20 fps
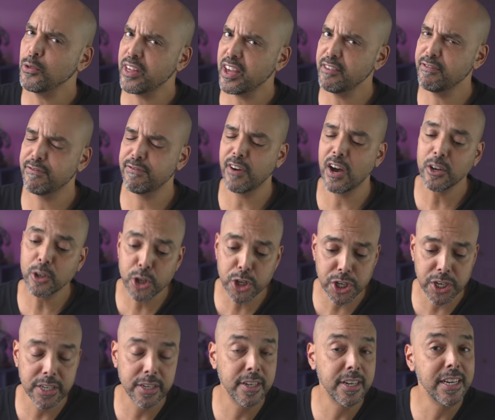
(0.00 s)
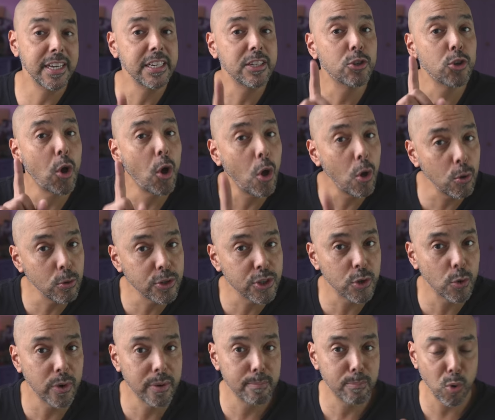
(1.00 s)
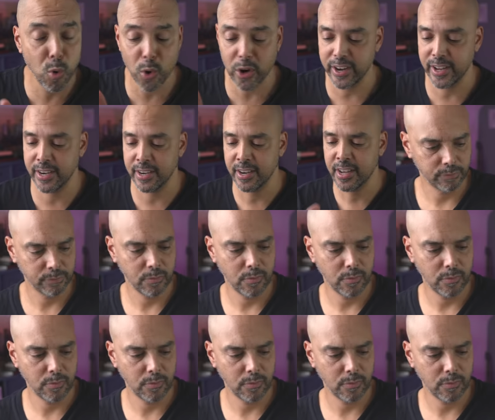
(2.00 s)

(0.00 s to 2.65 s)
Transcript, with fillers: they function is also important.